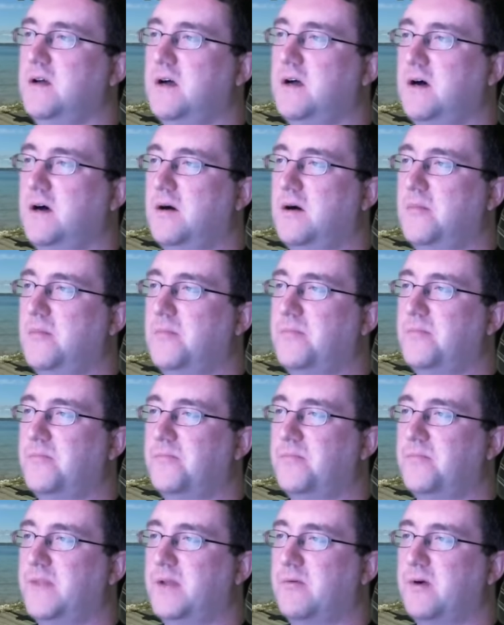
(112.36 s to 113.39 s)
And
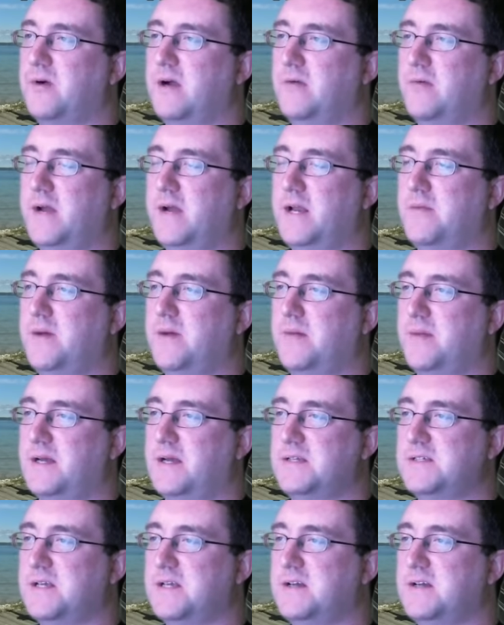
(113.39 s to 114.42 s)
where I rate them on
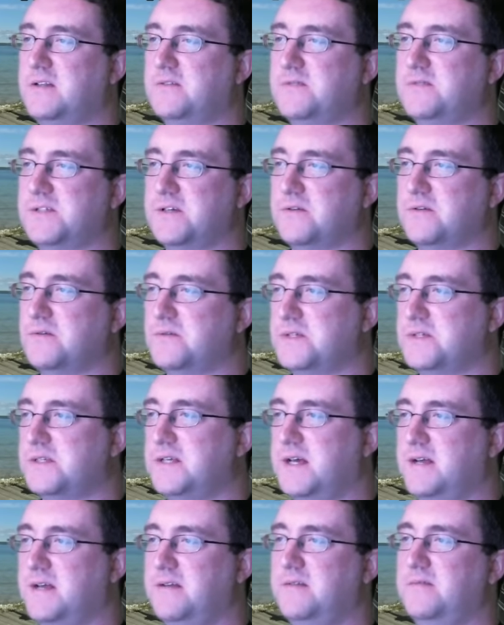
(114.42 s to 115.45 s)
my scale of 0 to
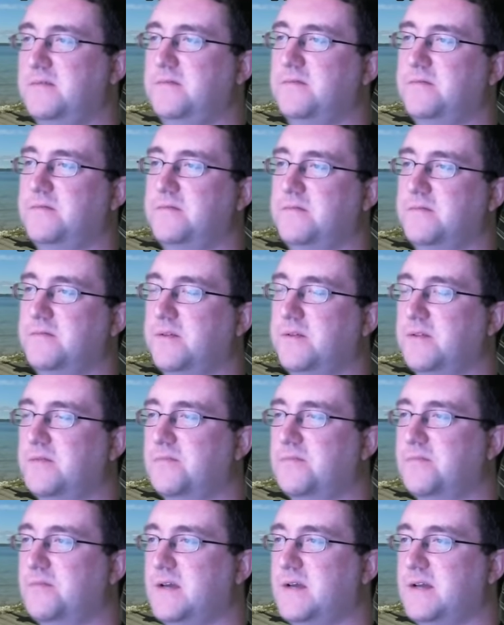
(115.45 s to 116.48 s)
10, with
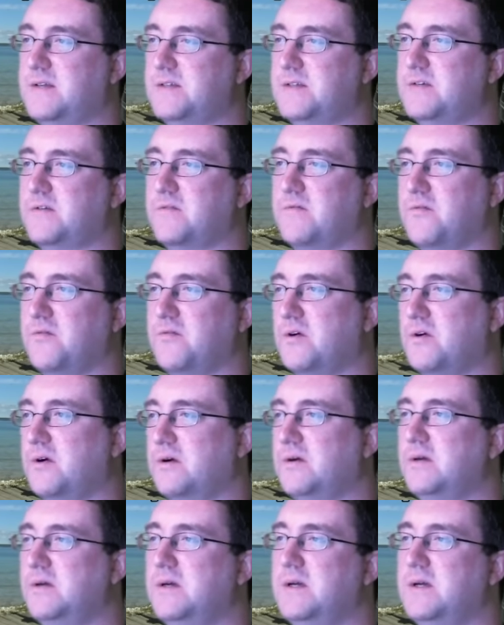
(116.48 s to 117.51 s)
kind of 0 to
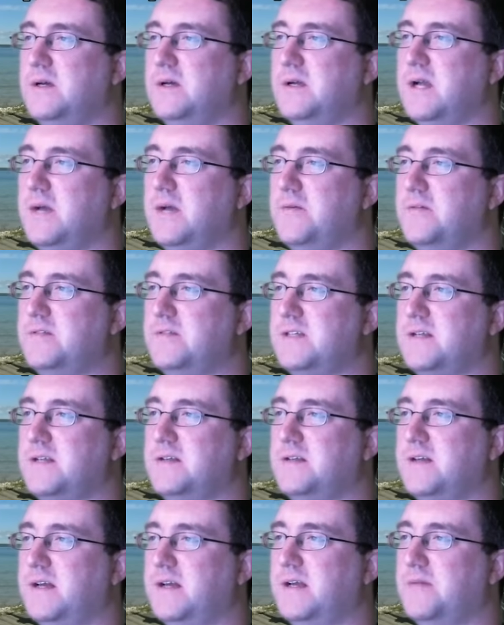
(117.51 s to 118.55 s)
4. And movies I
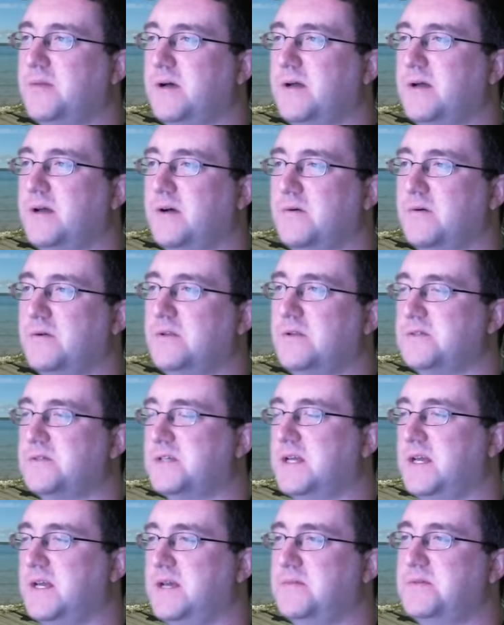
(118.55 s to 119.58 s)
didn't like, but how close
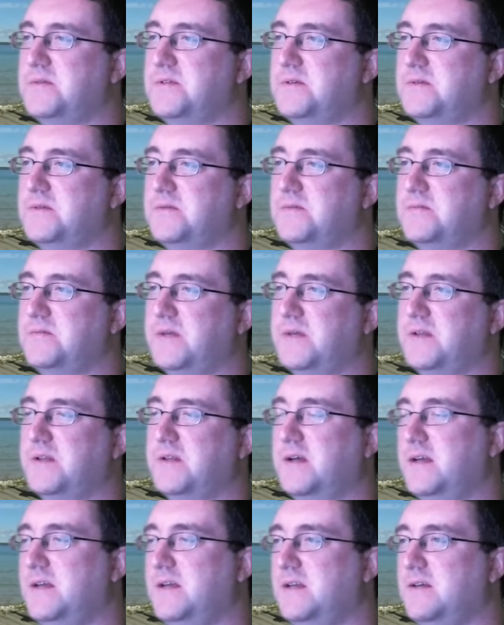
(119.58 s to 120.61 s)
it came to me
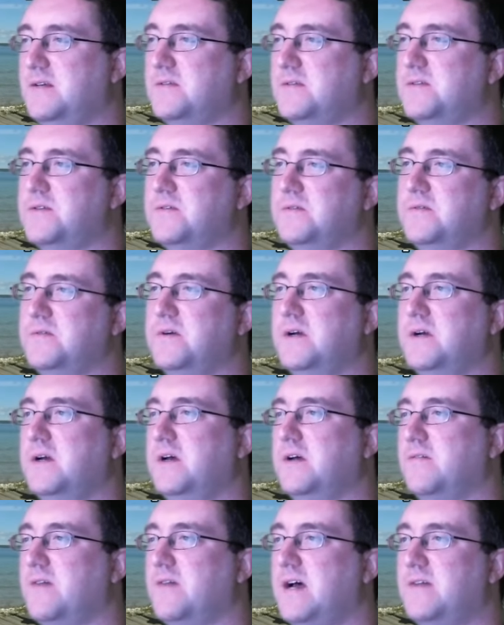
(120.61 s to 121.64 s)
liking it, to
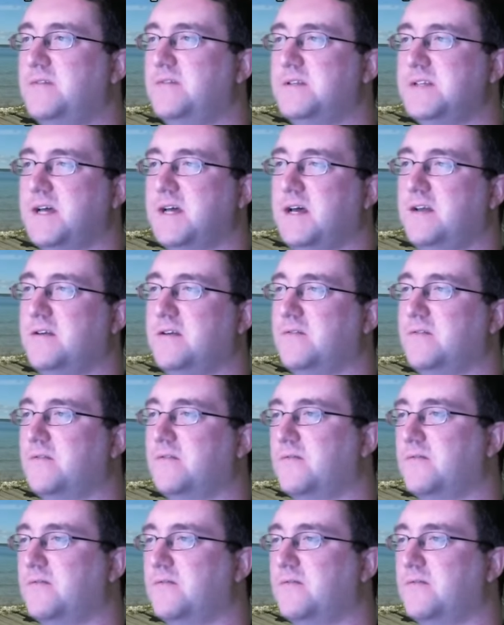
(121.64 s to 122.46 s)
5 to 10 of